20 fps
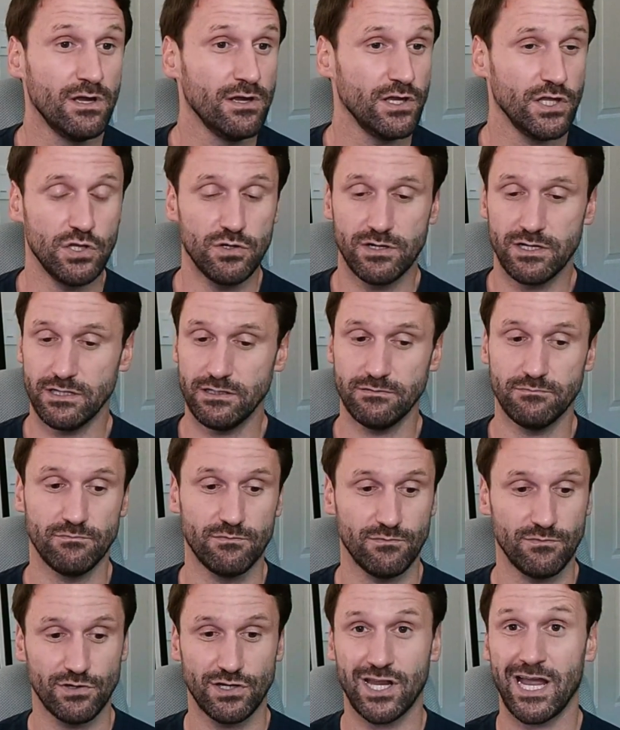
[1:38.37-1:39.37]
You can
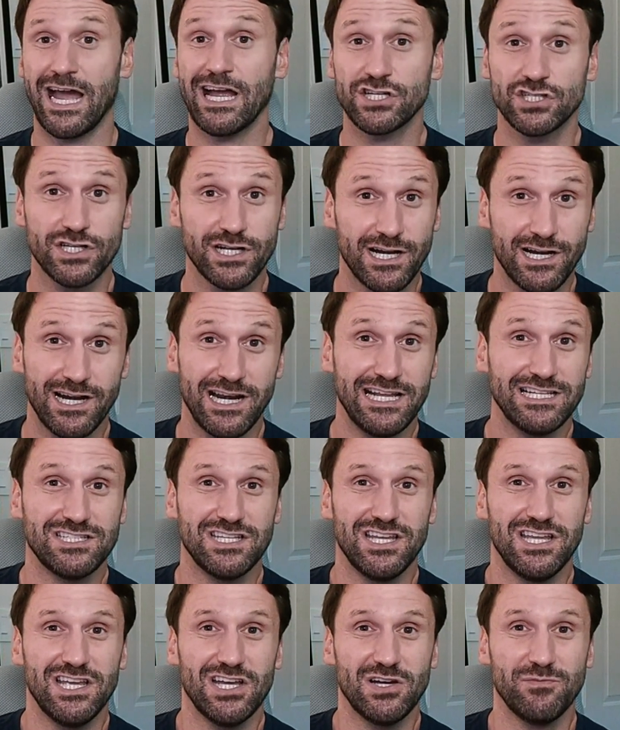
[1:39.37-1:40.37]
cash it at an
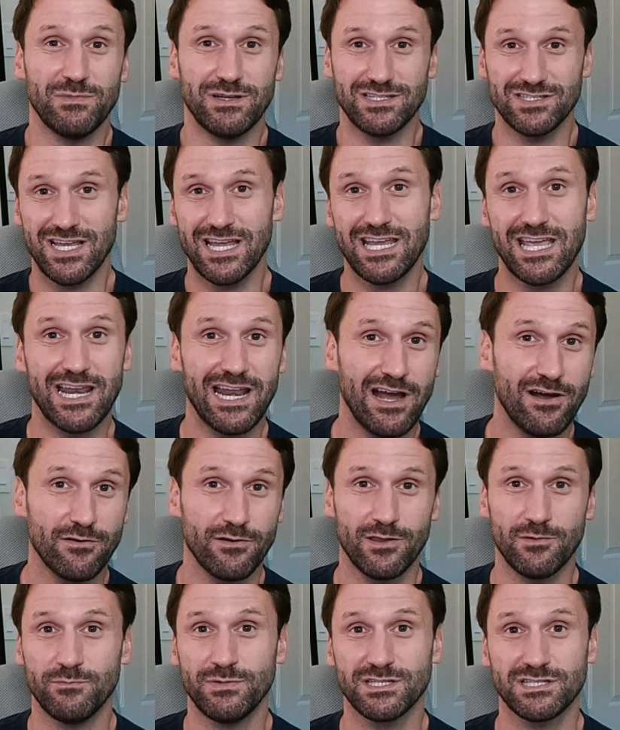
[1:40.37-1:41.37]
ATM and take it out of
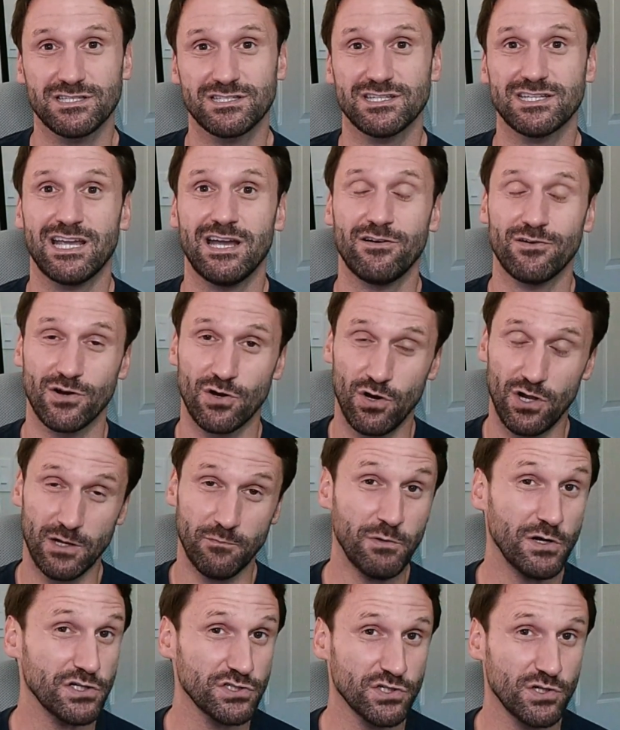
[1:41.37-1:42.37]
the business account and call it
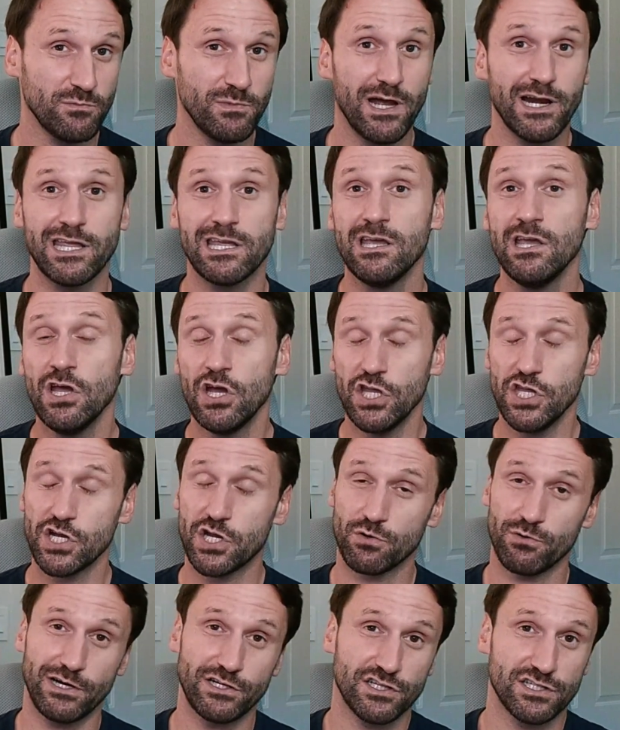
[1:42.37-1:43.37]
personal money. You can
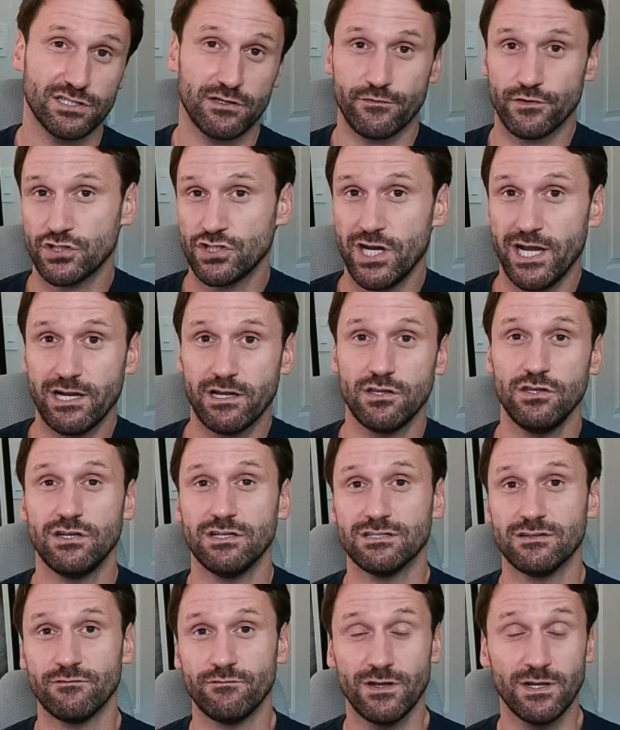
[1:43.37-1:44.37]
write yourself a check. You
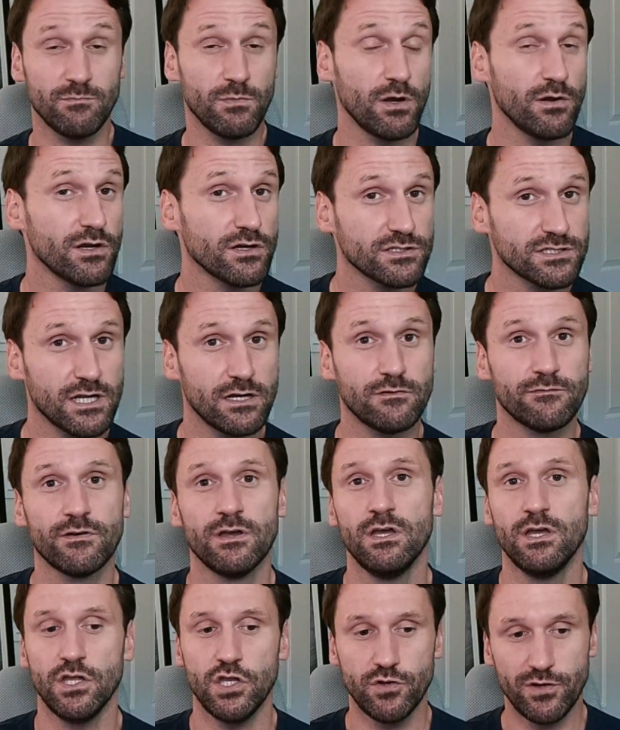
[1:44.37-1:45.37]
can Venmo yourself.
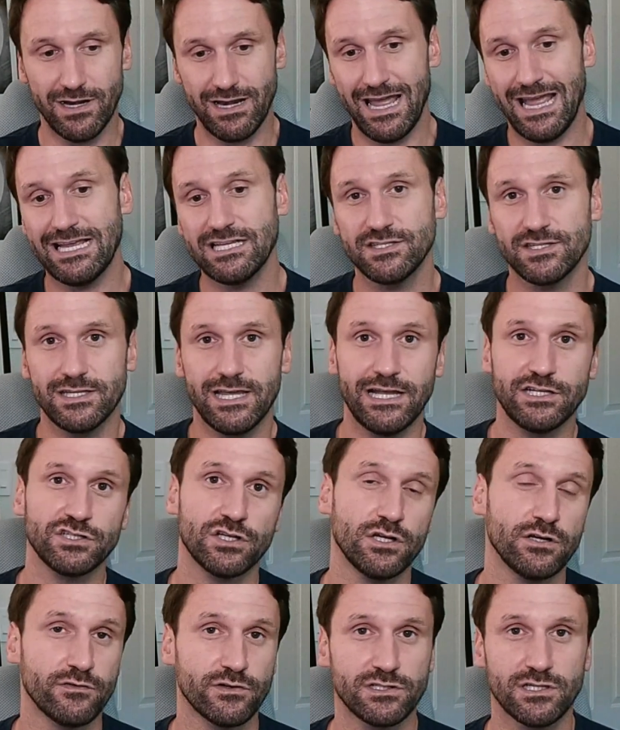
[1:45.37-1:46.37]
You can ACH it
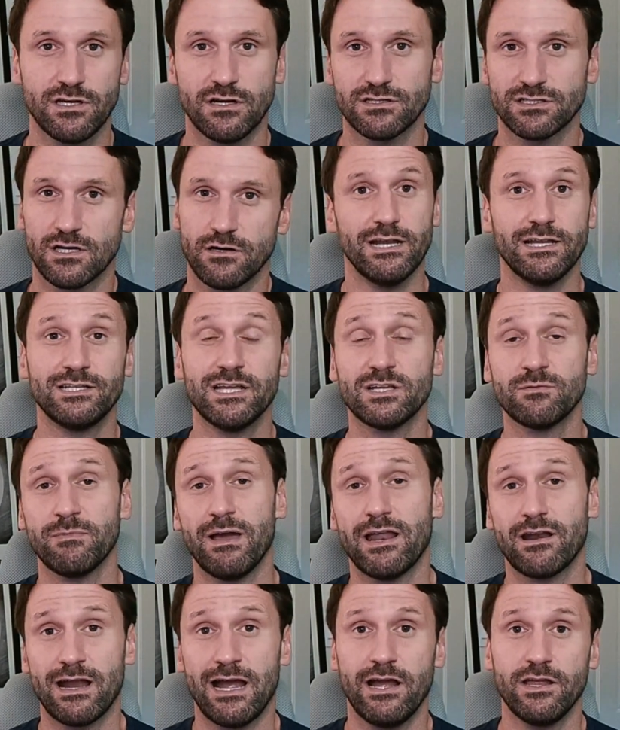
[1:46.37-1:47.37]
over to yourself. It doesn't
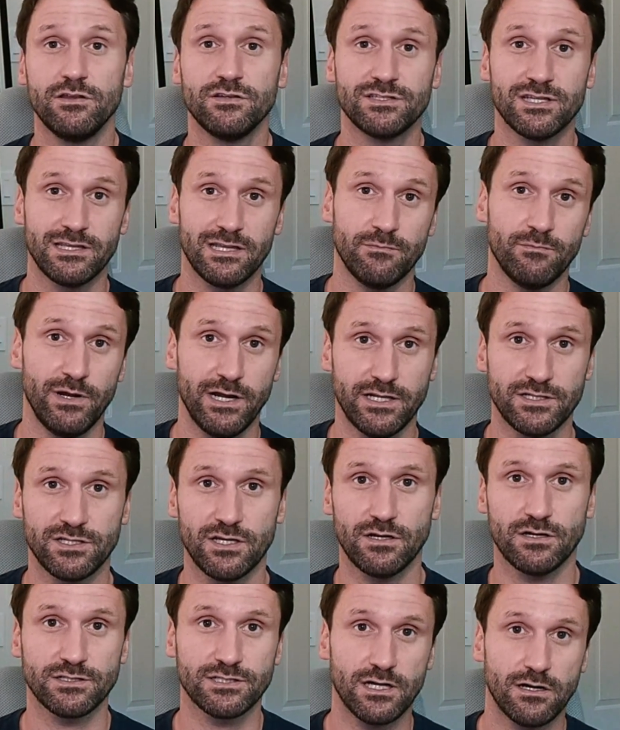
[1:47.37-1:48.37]
matter how you send that money to
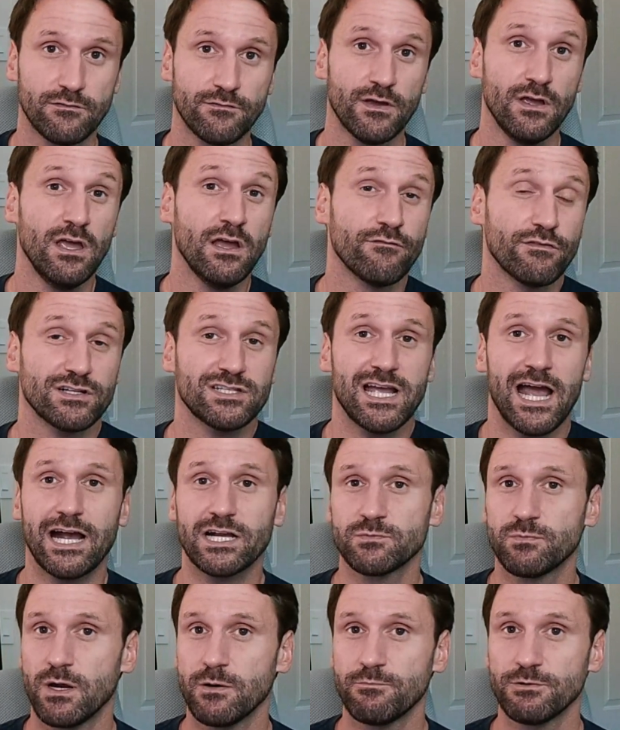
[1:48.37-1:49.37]
yourself. For tax
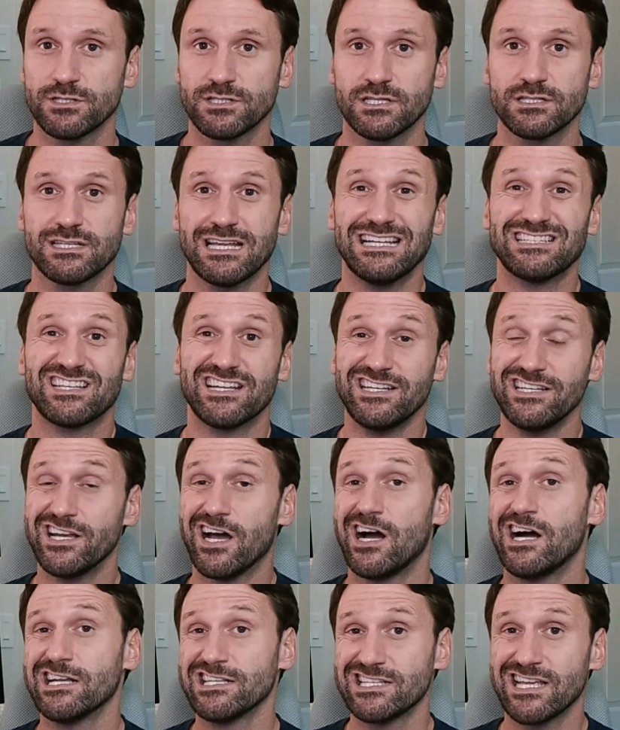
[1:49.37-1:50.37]
purposes, it's a
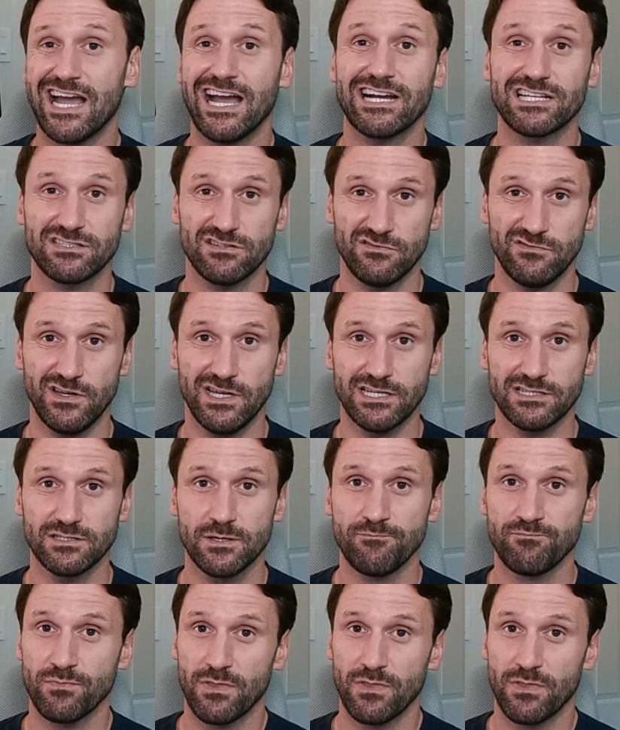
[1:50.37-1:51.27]
non-tax event.